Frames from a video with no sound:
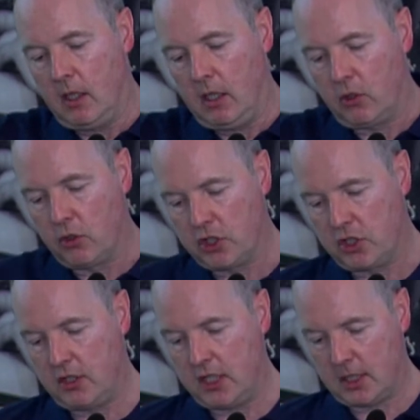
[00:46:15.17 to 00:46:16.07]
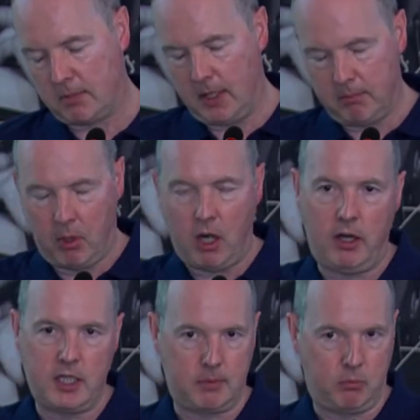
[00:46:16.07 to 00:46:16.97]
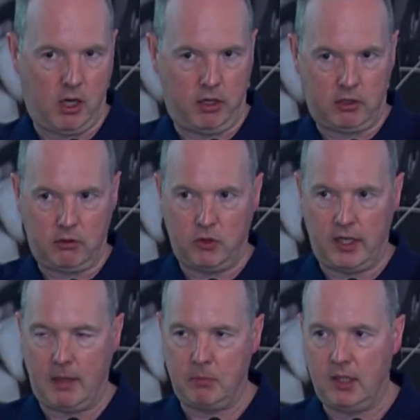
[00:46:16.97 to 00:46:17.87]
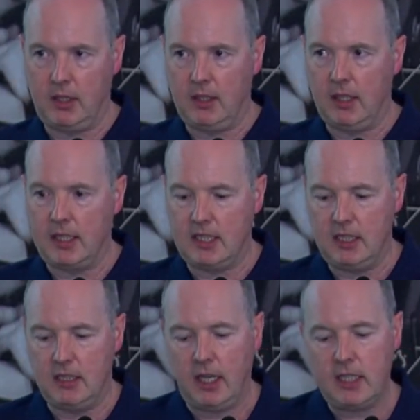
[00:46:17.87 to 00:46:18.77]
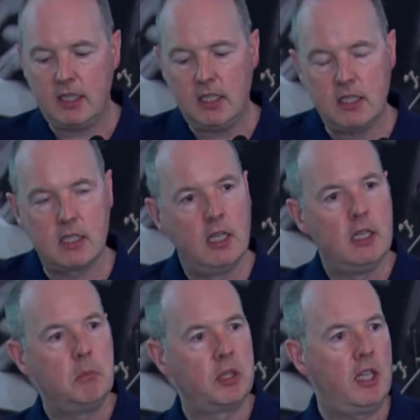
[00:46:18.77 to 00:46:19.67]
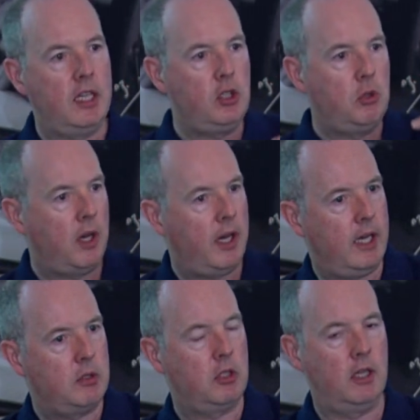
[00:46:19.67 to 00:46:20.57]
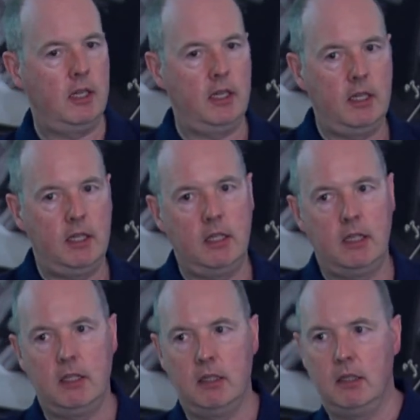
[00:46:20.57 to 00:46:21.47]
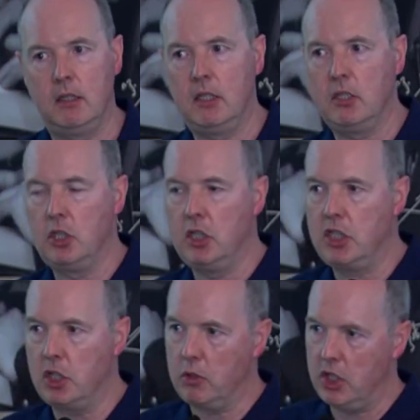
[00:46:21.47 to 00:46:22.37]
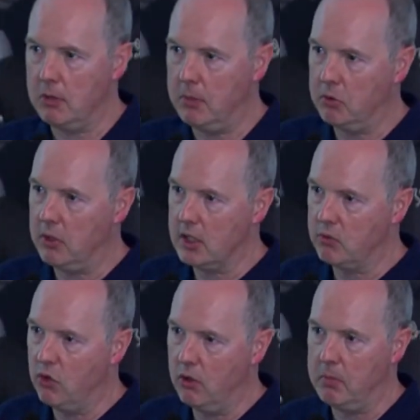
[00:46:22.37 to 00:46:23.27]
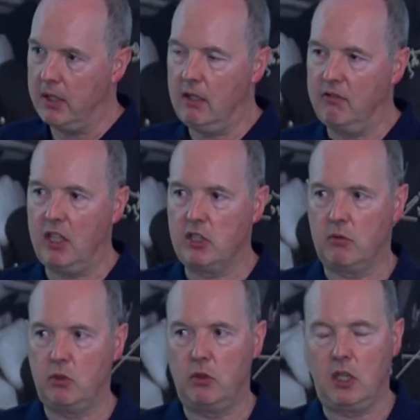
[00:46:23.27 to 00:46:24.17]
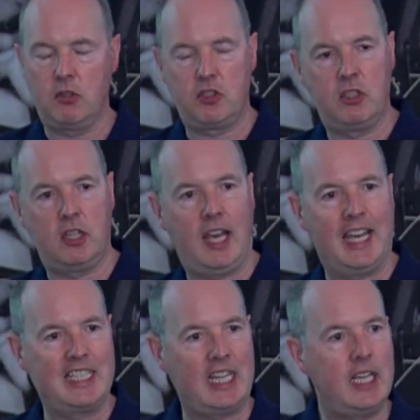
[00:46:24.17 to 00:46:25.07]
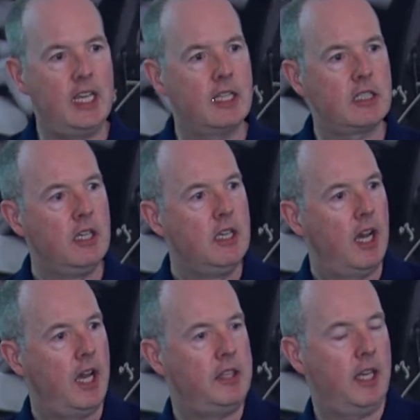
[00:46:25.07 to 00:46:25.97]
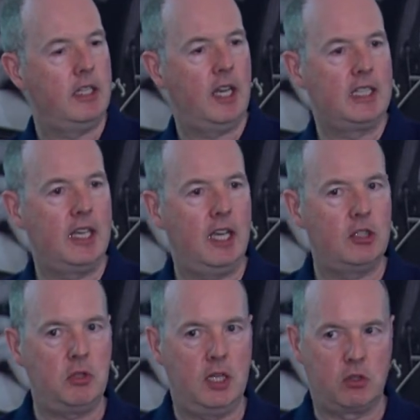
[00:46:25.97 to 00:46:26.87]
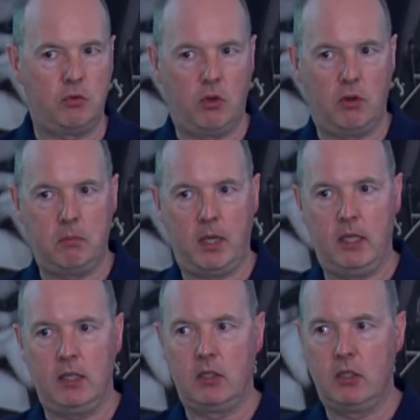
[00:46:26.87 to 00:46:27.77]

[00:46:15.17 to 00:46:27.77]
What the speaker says: Of course, this in part is a product of what happened in the 1990s, but then you had the situation being transformed by the events of 2008, and then again transformed by the